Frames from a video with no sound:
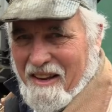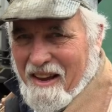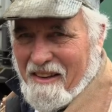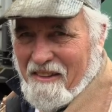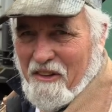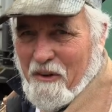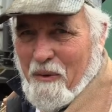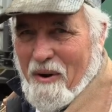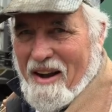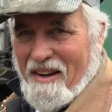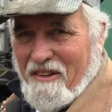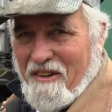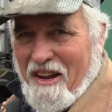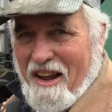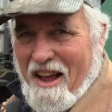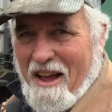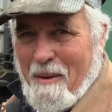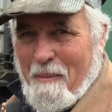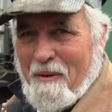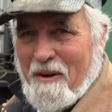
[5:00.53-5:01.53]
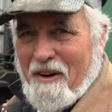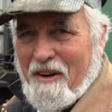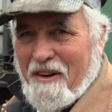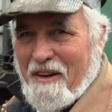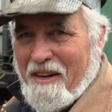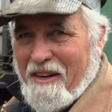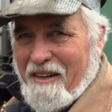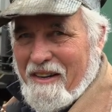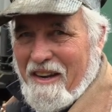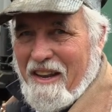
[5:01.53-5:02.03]
got the right
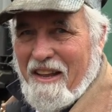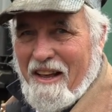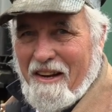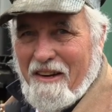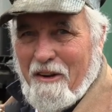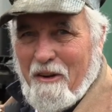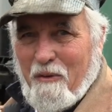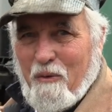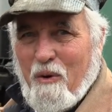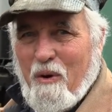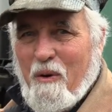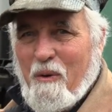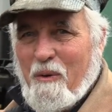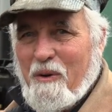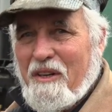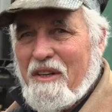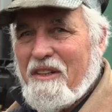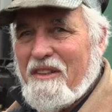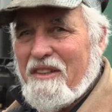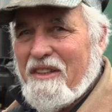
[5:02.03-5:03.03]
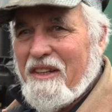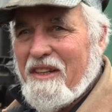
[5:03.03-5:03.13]
diameter and had it rolled at